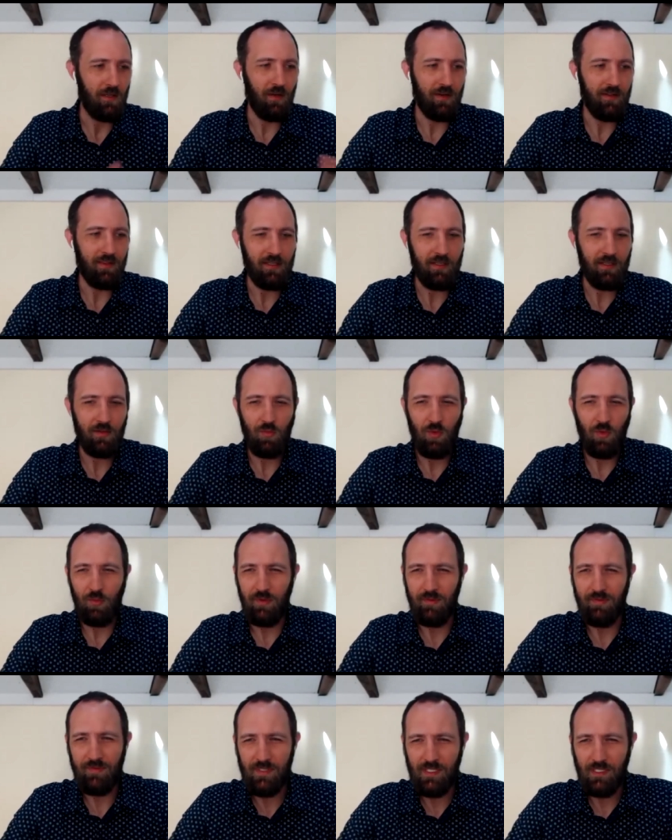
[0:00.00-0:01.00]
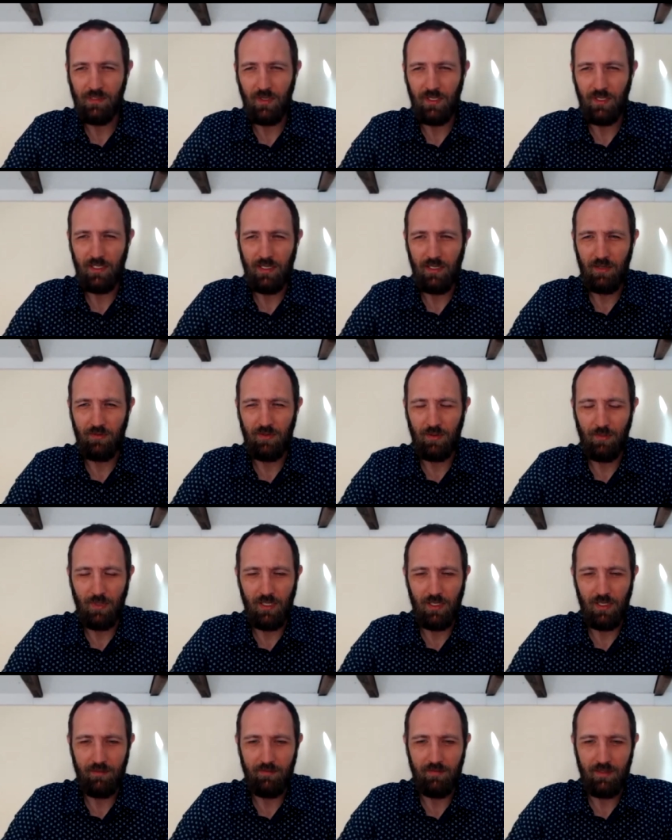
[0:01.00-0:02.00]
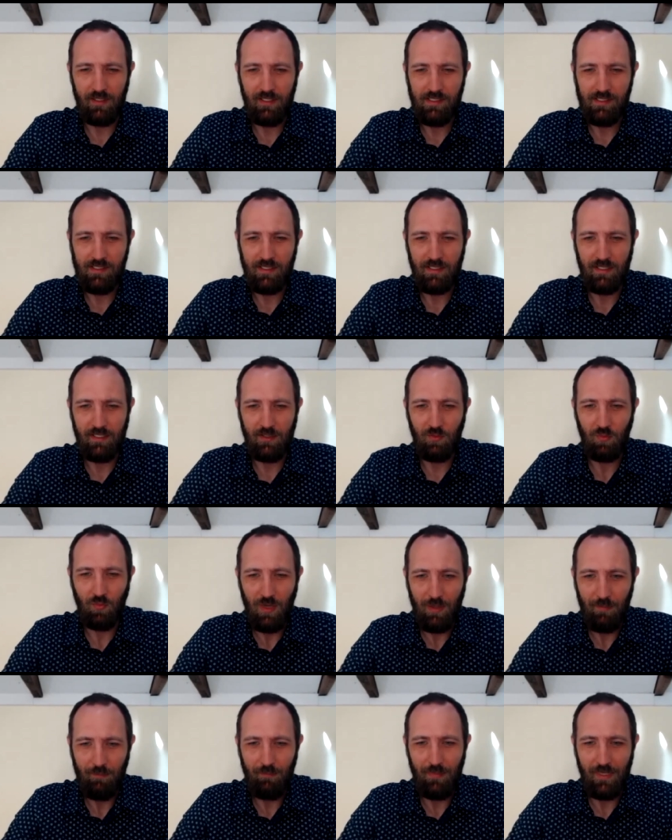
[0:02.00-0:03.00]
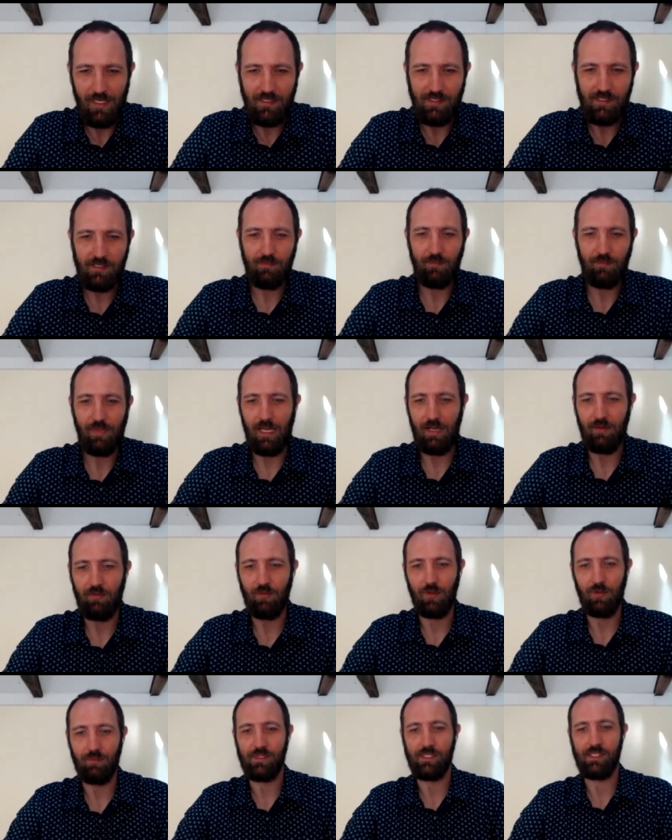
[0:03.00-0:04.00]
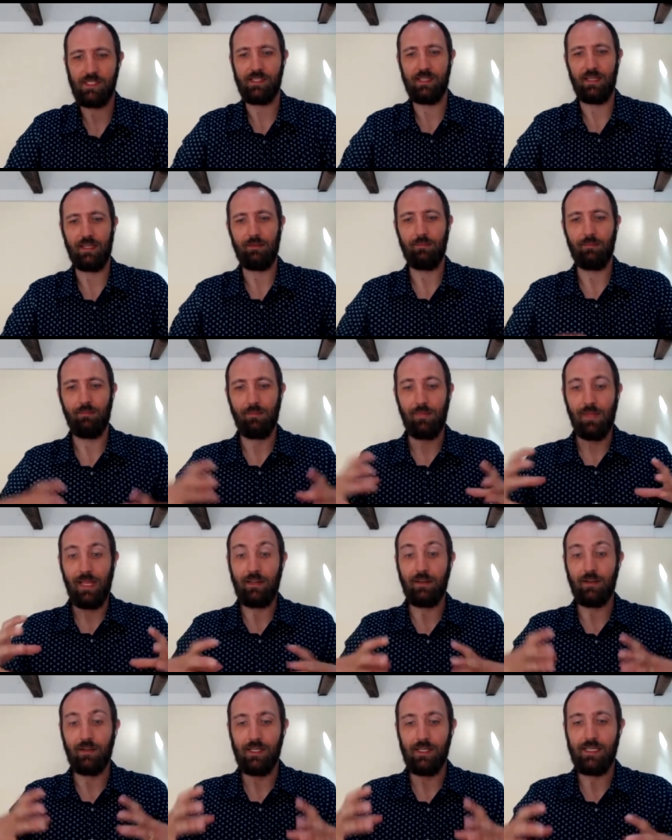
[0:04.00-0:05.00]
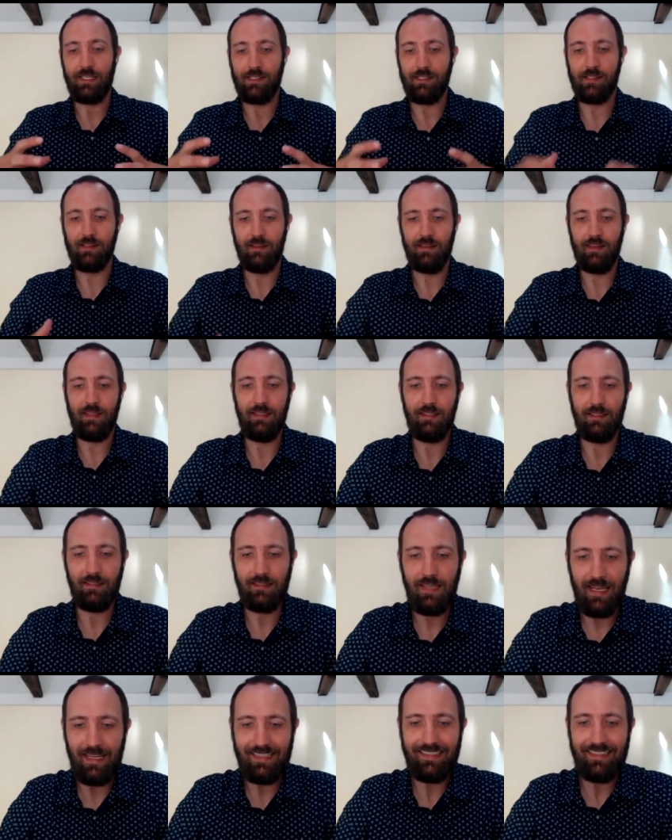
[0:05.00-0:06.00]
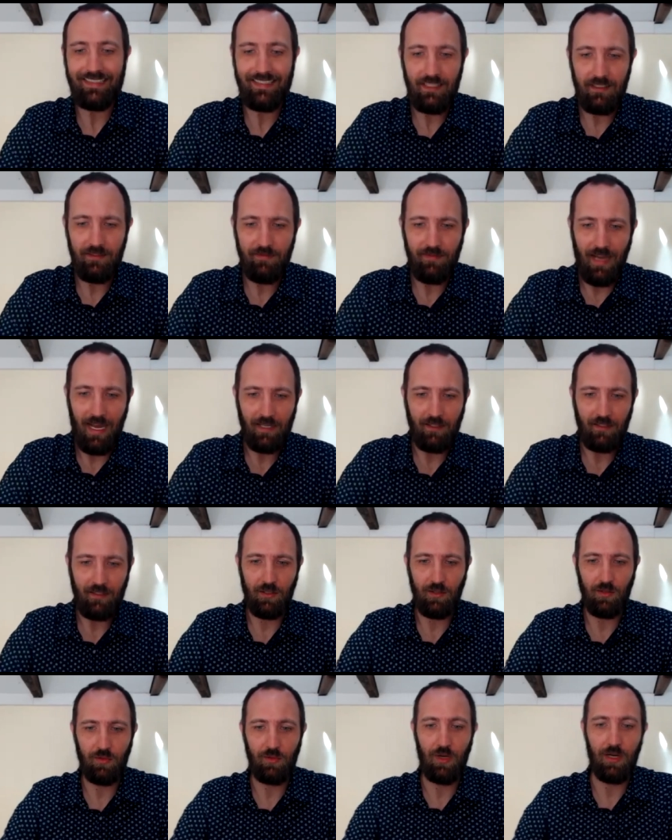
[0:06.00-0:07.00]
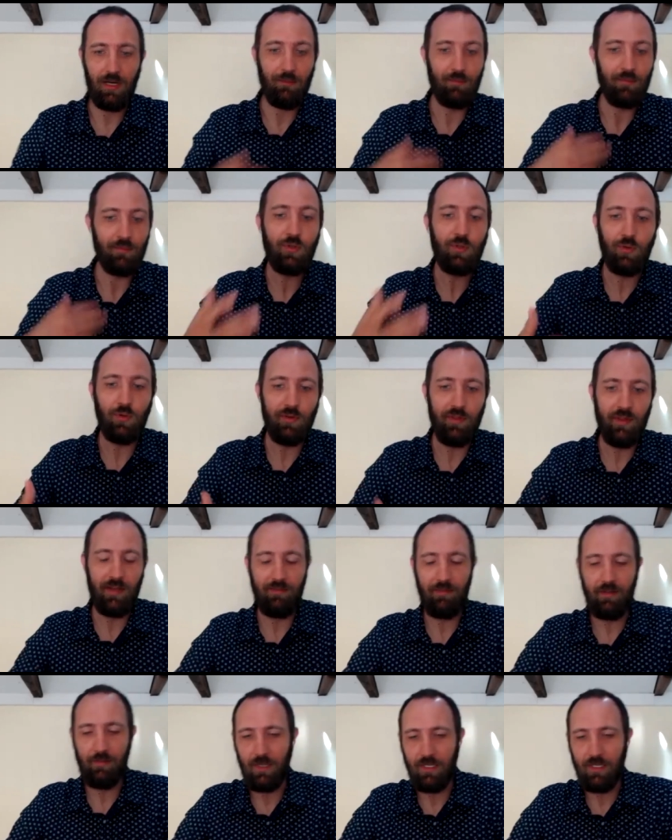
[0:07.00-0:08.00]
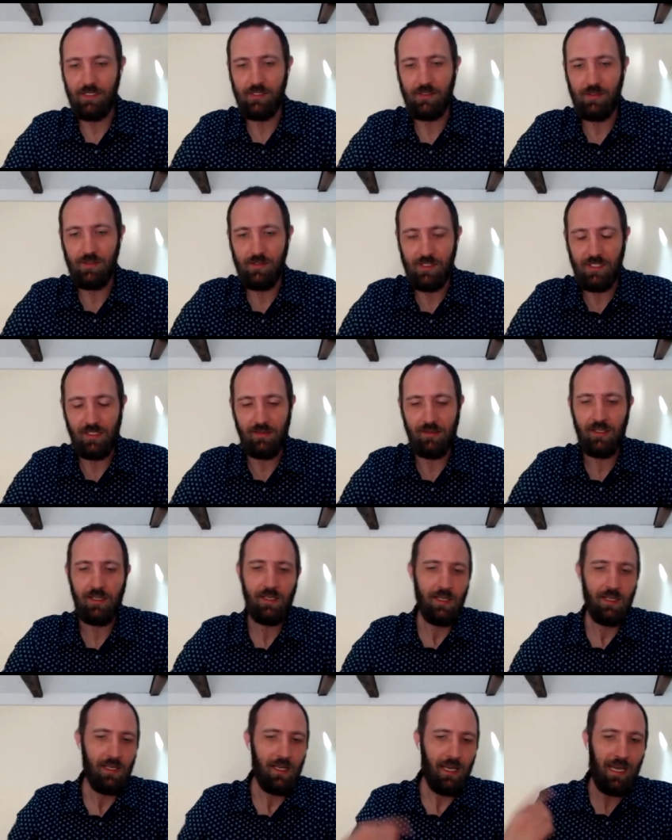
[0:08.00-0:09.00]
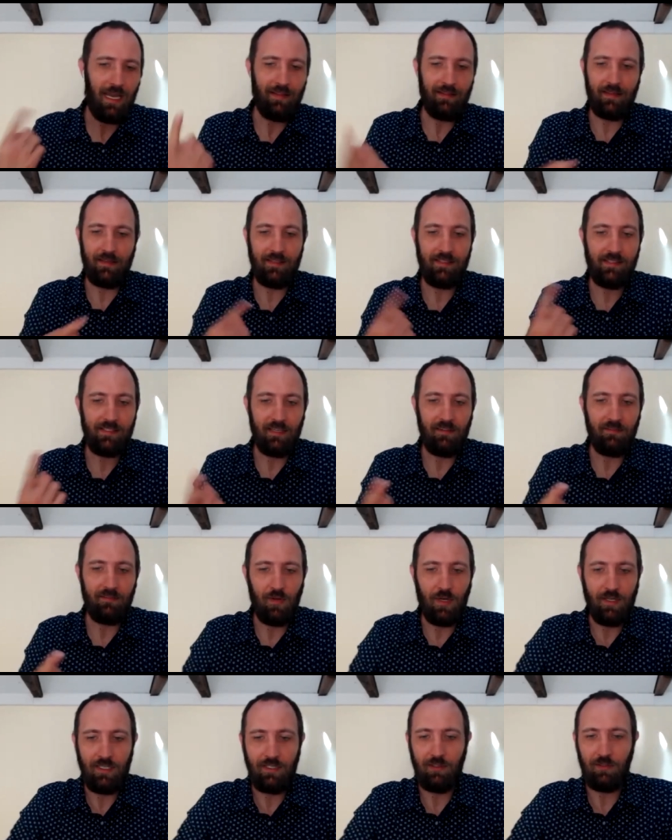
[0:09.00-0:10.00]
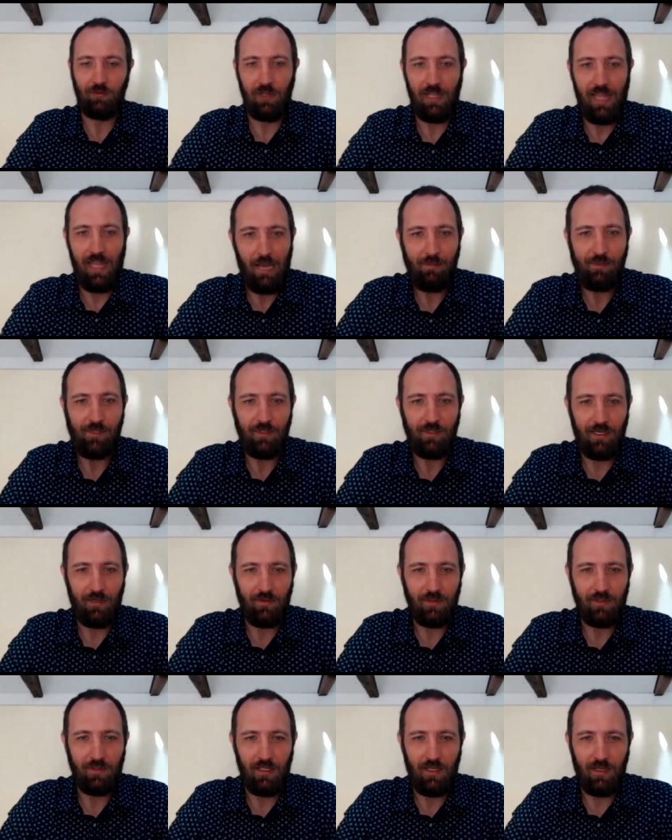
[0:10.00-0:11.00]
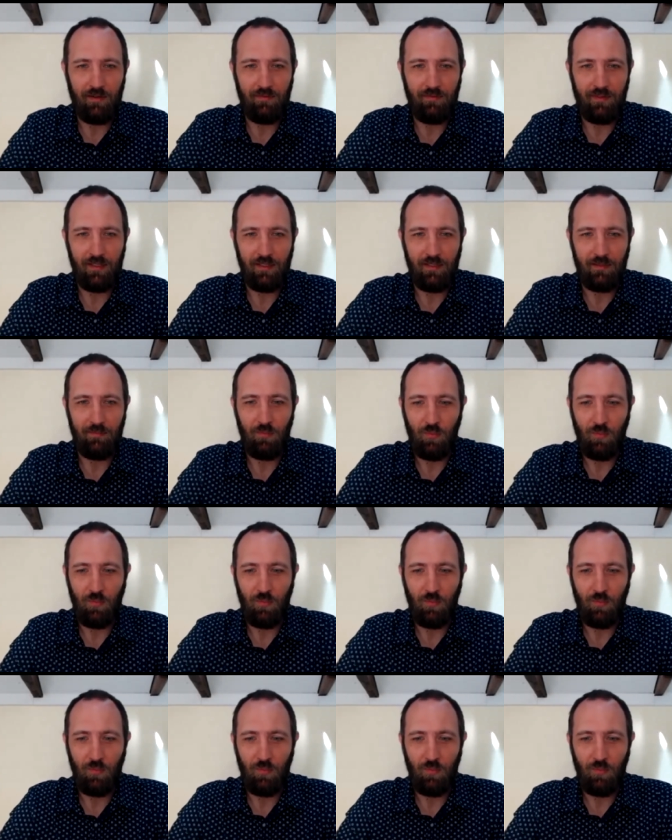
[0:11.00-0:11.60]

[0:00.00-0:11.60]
I think what we've seen right now from a lot of these web-based platforms is that Blender is the kind of de facto tool that everybody is using, and that it's kind of running laps around a lot of the